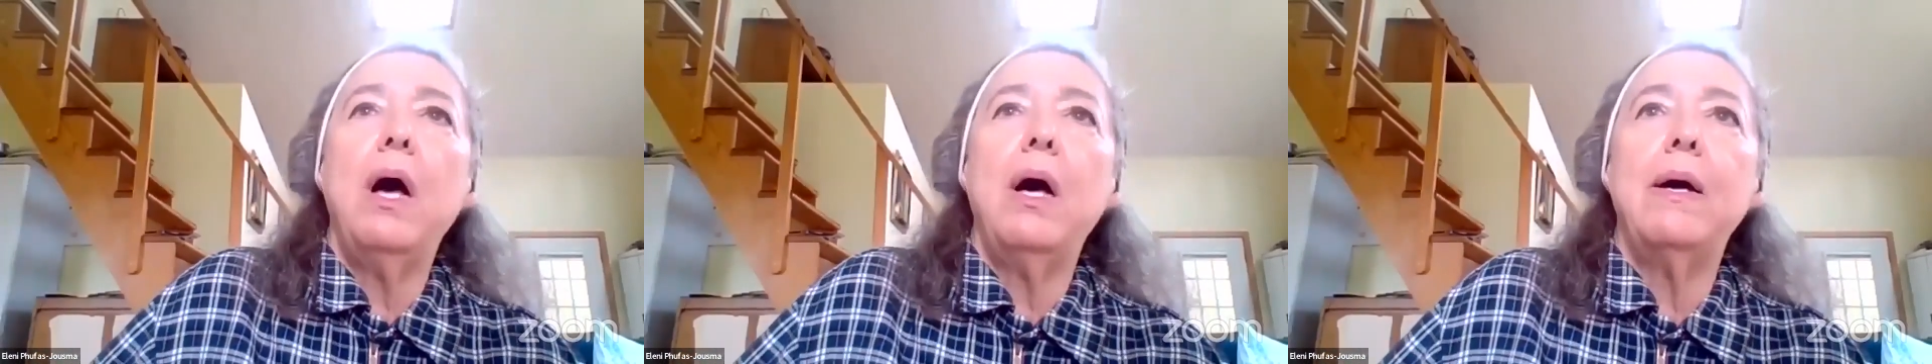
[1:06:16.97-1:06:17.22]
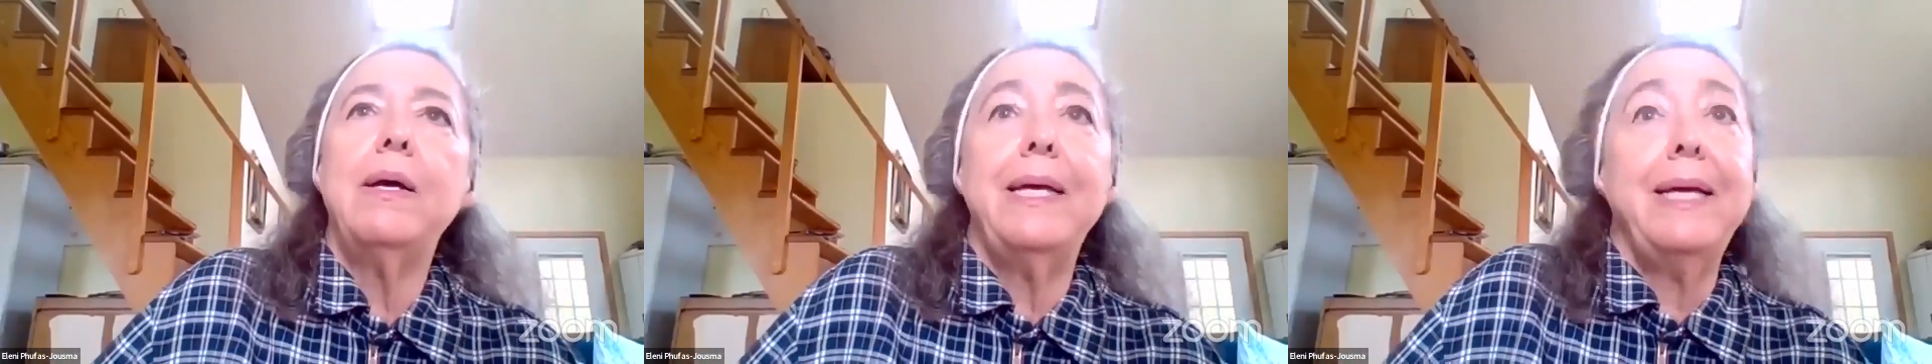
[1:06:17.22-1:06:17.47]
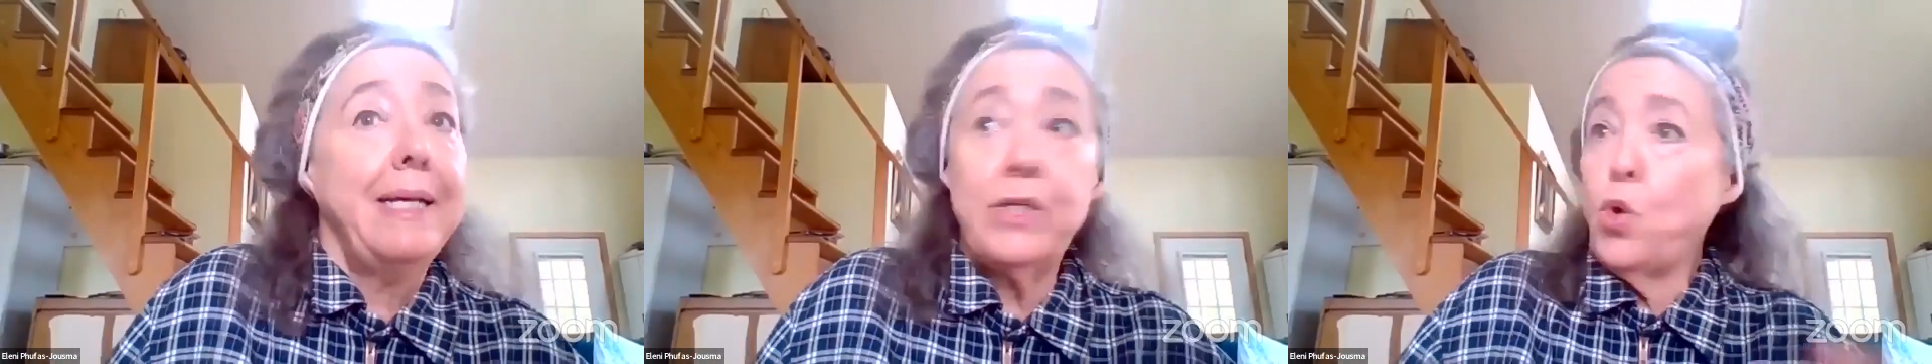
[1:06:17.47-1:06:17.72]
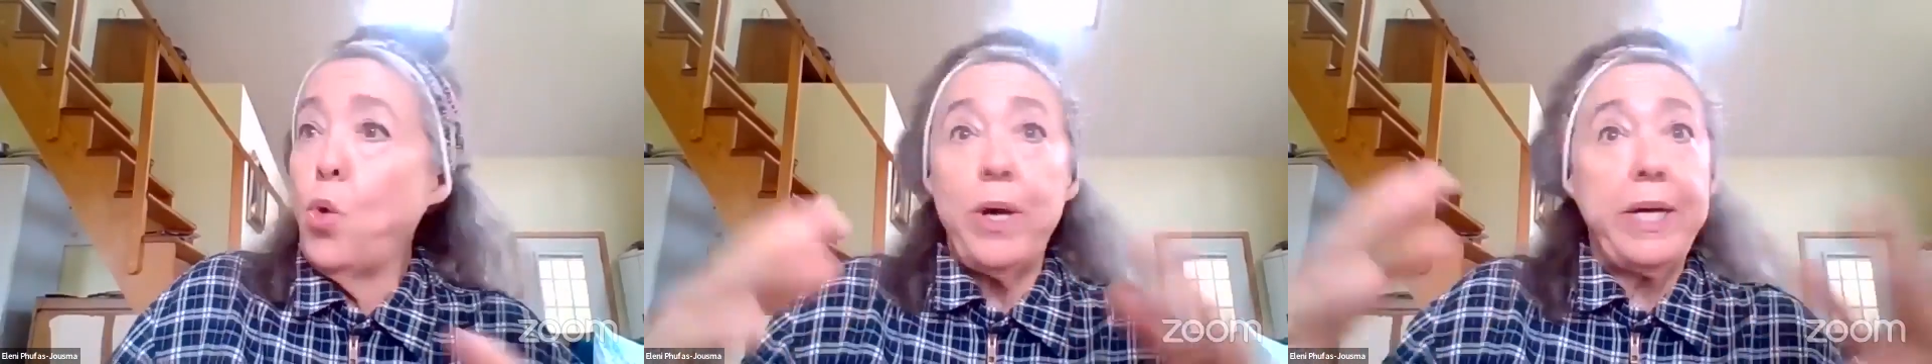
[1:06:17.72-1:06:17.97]
right,
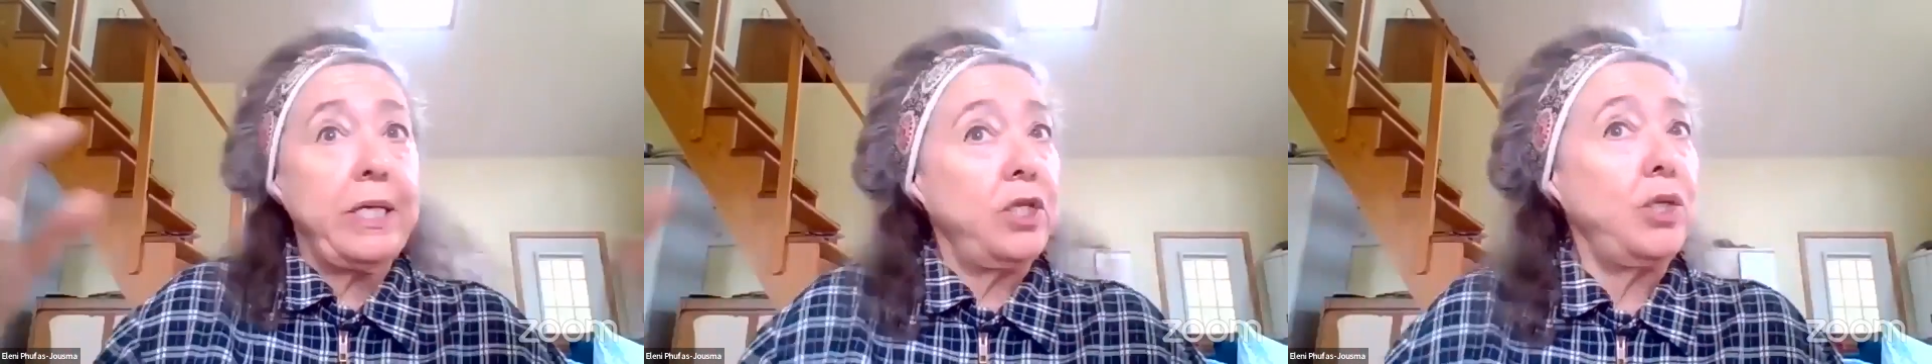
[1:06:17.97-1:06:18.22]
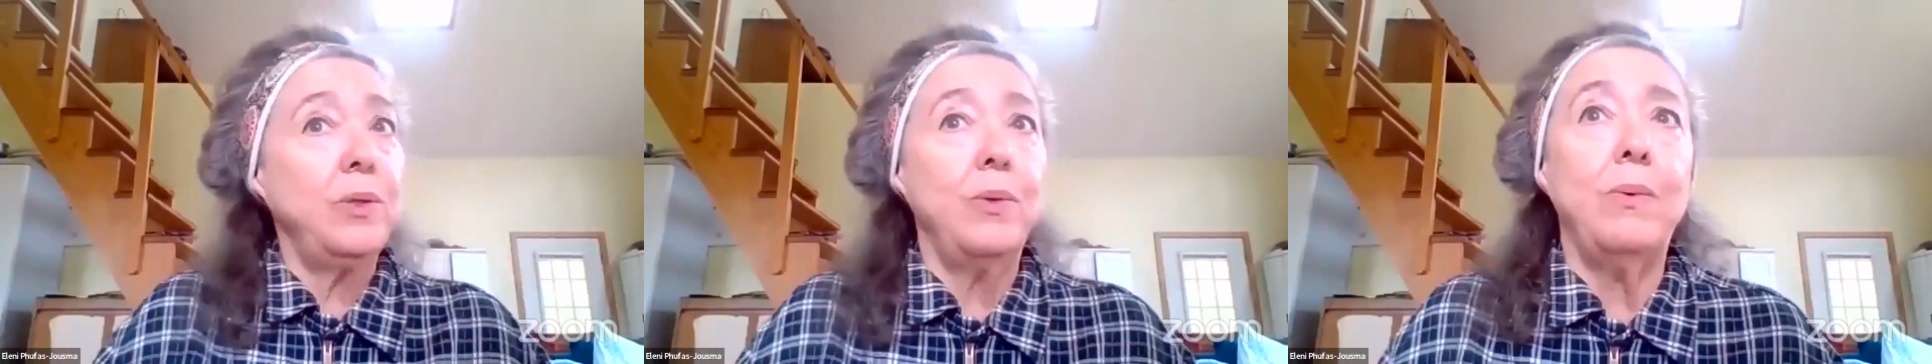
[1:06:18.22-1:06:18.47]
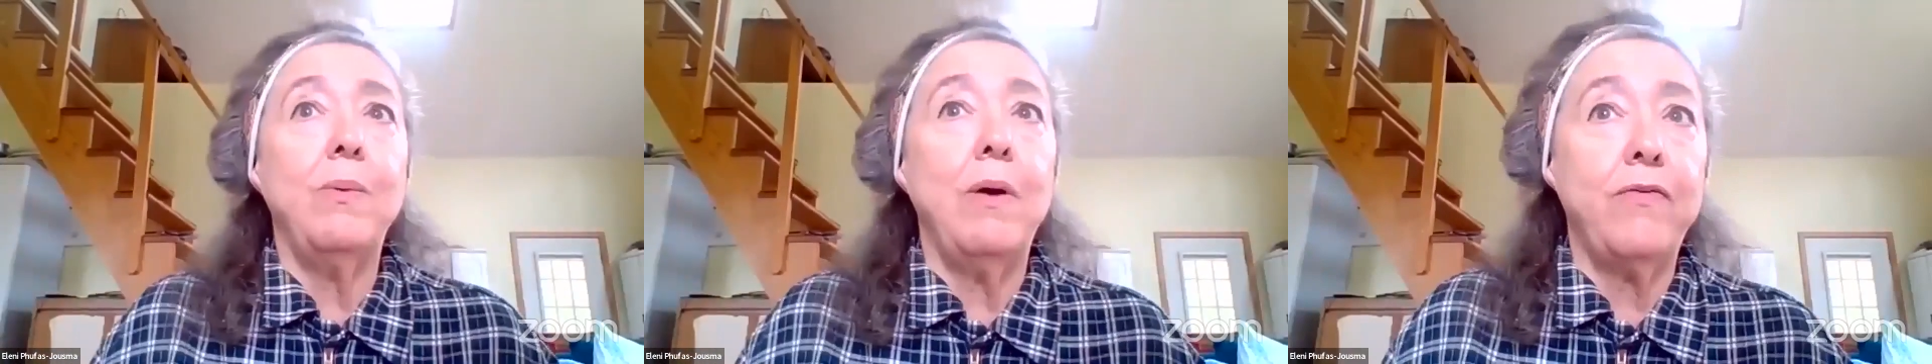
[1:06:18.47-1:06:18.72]
he's going to,